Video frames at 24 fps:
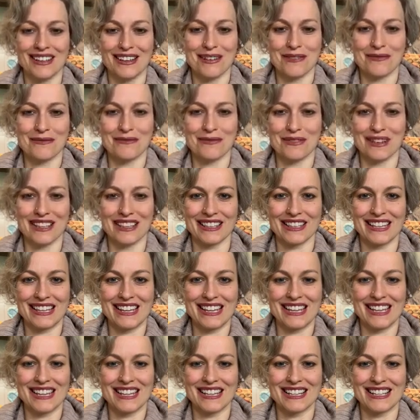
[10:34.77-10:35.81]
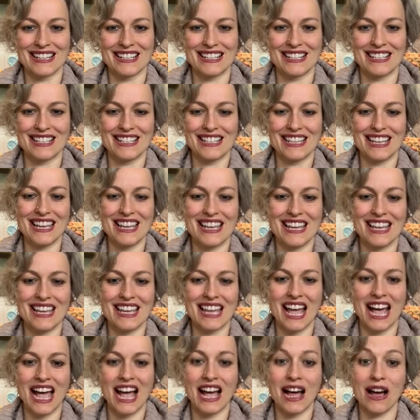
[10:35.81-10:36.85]
really see
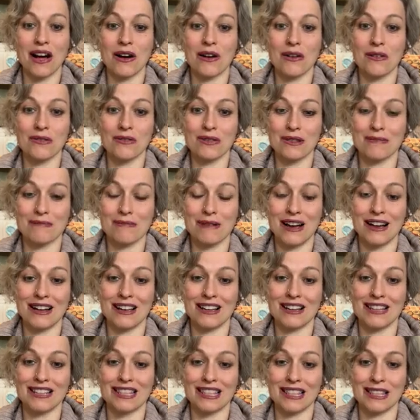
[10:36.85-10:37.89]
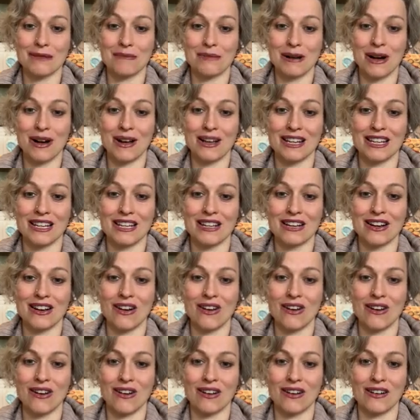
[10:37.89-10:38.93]
how the mind and the body
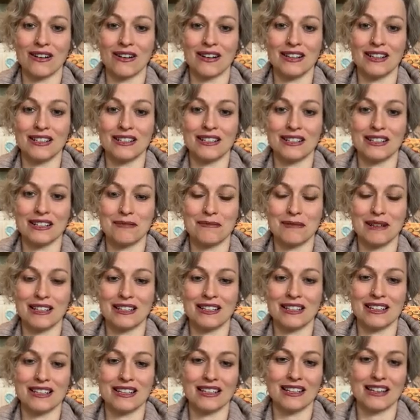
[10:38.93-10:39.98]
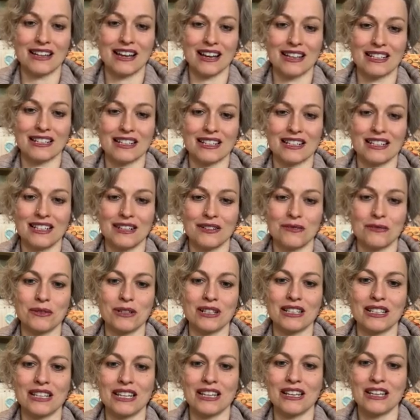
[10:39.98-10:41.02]
are intimately connected, and
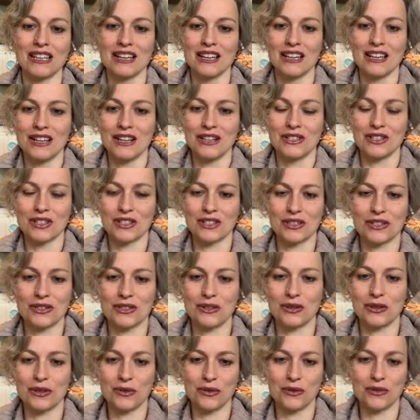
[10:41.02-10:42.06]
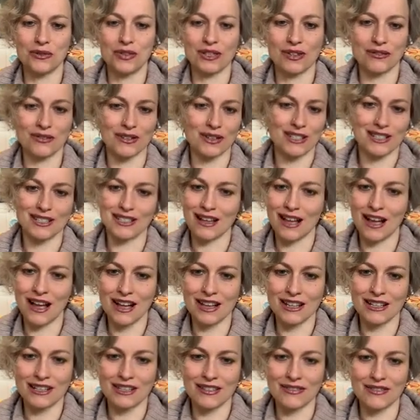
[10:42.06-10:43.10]
really just two different
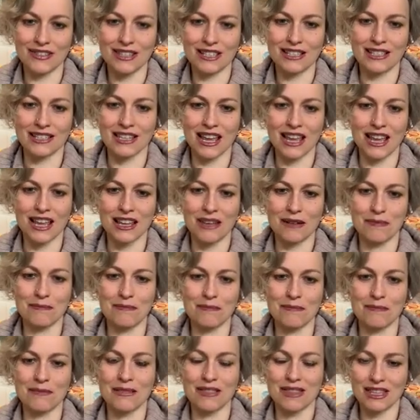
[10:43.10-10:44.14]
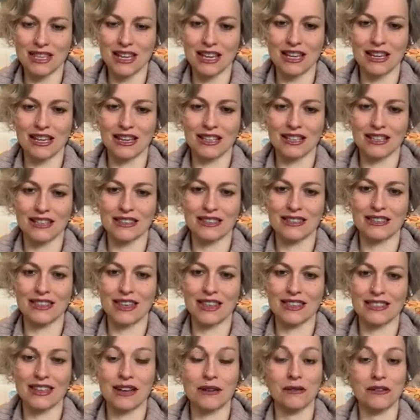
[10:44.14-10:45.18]
sides of the same thing, that
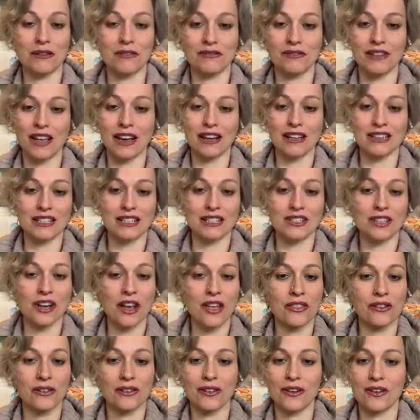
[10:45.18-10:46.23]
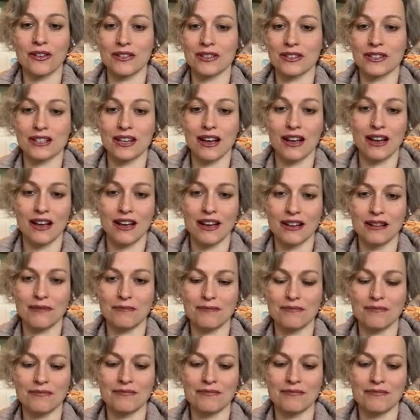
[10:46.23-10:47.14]
they reflect each other all the time.